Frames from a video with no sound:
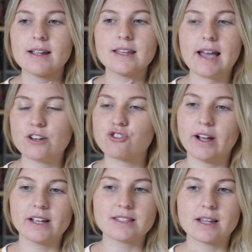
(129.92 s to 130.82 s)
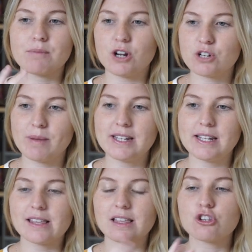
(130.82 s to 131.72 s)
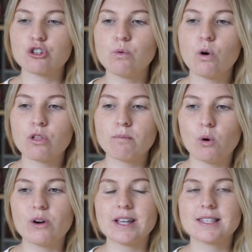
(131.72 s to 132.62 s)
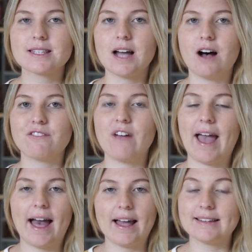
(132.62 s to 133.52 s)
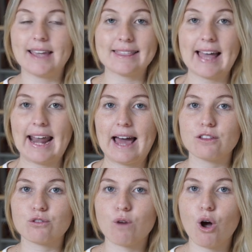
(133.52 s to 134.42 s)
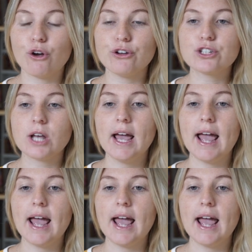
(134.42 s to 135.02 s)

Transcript: get dressed, like brush my teeth, like do all the morning stuff and get that out of the road.